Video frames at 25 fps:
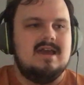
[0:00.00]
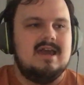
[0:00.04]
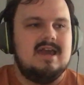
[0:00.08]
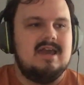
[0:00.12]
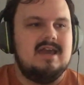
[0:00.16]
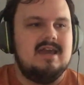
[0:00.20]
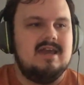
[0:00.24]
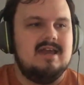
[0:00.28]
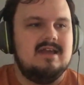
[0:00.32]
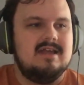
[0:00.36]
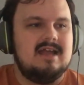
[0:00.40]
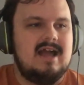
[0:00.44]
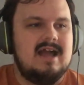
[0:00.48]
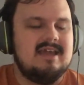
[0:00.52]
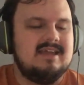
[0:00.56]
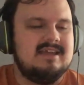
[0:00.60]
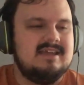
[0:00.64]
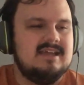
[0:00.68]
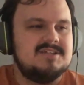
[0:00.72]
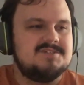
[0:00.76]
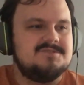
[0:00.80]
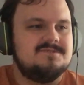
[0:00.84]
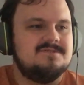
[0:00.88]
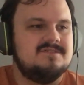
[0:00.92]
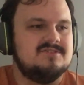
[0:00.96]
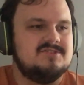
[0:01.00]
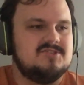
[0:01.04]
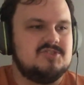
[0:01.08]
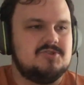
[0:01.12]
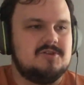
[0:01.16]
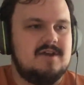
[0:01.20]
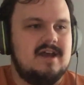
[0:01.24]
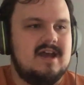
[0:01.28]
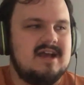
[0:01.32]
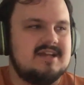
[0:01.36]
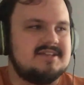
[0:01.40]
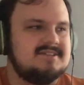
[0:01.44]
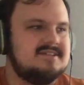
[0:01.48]
And I guess for the
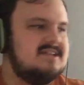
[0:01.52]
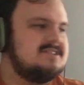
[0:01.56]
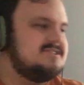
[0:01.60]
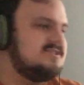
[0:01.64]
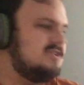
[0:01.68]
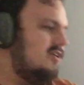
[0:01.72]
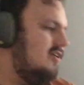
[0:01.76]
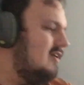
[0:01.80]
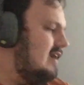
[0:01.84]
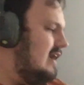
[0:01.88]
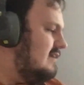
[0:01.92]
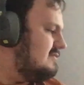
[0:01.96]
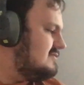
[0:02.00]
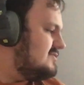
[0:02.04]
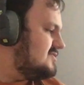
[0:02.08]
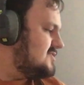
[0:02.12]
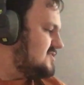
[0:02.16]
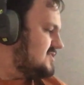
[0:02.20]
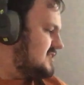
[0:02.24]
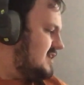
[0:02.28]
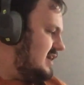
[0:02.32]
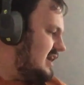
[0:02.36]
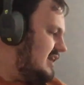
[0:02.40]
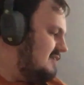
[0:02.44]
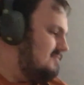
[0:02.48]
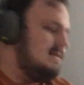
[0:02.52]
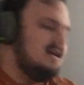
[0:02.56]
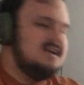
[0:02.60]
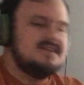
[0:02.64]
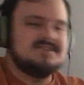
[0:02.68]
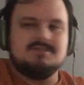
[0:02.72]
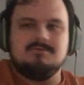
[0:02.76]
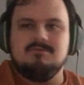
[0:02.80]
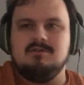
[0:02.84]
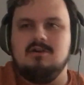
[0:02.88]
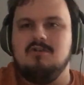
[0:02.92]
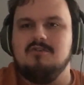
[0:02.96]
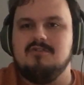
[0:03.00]
tracks, that's all I have to say. I
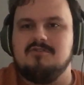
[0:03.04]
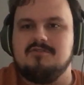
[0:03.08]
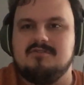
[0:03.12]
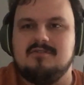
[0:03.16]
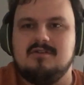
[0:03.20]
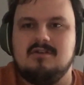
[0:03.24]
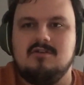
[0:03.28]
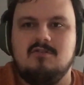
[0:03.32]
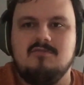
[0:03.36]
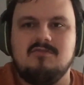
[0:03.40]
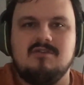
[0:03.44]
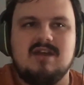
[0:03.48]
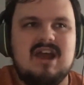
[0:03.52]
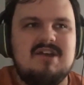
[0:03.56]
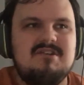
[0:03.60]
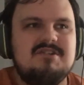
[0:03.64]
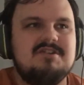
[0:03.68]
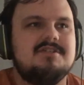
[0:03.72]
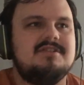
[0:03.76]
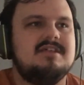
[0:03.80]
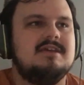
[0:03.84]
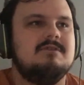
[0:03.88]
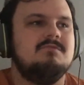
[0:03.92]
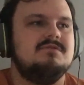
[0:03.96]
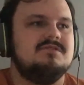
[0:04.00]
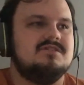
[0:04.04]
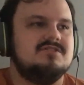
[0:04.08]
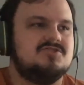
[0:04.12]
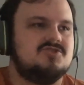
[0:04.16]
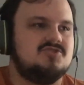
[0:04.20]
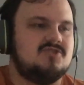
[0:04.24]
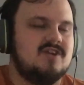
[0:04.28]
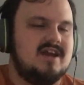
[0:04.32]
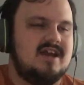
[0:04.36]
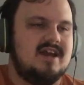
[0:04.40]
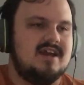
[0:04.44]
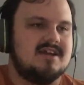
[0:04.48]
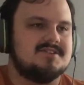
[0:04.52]
basically went over everything with the
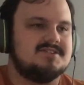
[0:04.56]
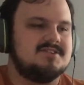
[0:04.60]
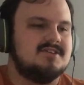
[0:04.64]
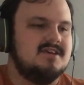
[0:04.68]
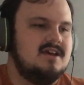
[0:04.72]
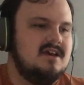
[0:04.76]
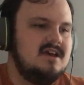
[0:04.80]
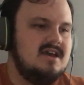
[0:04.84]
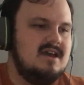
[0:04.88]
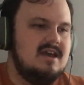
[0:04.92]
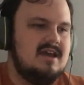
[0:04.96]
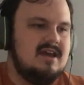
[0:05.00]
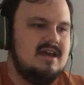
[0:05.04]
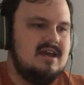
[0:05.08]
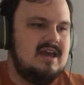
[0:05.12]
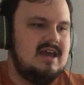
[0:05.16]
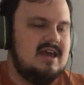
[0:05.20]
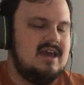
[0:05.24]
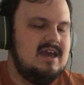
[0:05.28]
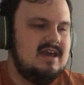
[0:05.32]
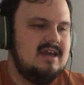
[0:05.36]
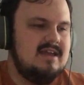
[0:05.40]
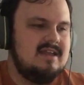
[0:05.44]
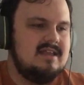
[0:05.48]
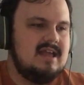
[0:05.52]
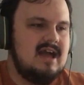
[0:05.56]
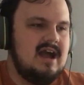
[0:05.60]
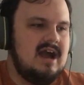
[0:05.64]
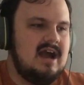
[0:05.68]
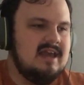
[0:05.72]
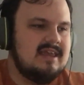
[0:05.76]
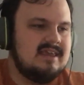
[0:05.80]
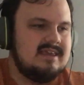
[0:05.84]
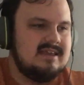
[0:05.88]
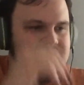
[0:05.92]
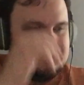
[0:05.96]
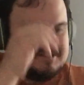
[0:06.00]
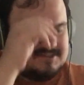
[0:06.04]
tracks. And I
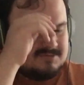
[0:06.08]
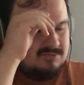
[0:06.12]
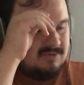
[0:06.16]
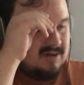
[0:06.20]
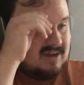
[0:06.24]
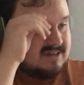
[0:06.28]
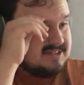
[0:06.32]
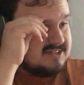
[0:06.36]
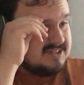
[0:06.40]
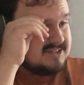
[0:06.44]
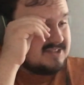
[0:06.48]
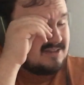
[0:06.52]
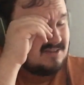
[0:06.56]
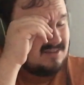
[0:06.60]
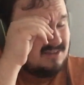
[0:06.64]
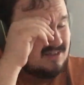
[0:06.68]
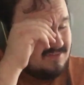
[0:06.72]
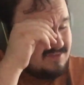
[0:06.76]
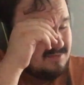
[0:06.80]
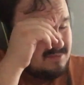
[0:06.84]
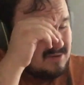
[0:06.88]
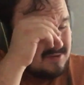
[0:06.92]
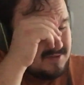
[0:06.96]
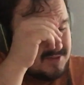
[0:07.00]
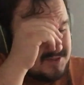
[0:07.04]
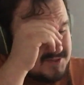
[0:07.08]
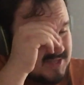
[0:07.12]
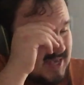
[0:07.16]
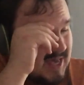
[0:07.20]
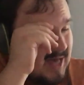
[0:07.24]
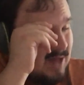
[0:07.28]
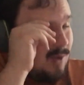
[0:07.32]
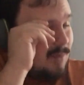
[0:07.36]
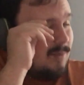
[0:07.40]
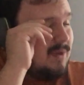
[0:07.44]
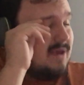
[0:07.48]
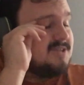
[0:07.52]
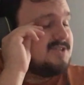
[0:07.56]
guess what I just love about this
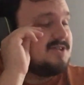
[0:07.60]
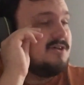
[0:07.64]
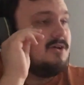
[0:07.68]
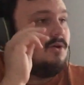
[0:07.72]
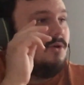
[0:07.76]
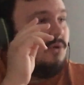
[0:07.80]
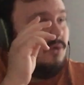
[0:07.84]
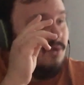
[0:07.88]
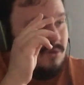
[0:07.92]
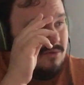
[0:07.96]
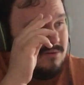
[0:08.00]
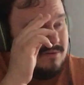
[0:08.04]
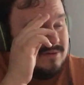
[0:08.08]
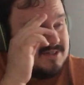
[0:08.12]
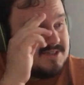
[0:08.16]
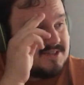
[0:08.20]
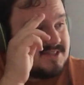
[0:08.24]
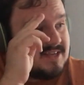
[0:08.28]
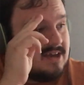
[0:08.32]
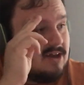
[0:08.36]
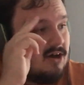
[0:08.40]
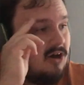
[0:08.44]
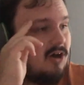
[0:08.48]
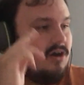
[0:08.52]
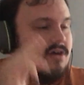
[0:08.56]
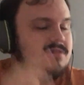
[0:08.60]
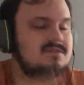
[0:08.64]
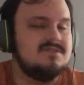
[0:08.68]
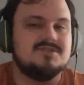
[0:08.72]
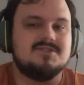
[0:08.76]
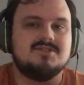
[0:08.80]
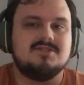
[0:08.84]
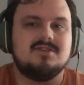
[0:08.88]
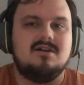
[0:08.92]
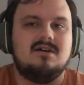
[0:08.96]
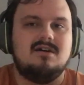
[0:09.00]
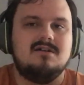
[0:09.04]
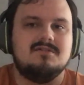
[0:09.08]
album as a whole is that all the
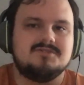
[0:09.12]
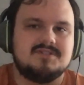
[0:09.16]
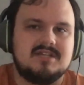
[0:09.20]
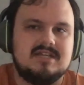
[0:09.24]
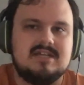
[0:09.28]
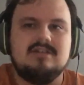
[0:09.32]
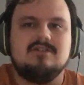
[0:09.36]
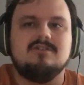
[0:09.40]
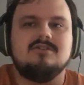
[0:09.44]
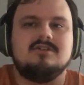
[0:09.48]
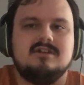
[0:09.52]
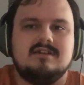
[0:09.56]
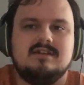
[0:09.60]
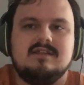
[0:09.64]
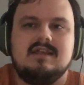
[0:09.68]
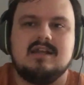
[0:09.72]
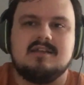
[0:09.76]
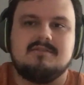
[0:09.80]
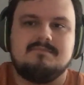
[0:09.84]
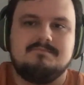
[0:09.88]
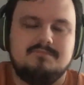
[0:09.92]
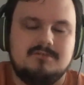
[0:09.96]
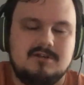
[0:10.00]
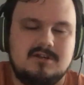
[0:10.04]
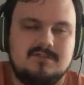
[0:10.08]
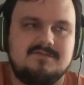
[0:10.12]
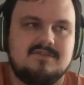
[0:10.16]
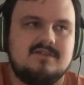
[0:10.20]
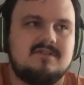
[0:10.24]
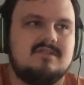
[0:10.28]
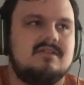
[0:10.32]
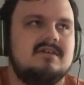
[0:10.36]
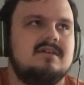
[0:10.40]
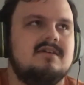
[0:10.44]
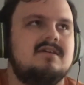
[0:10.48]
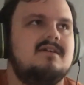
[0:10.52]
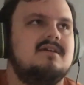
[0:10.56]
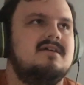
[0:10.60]
songs interconnect
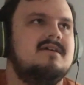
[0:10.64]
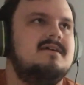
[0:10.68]
perfectly.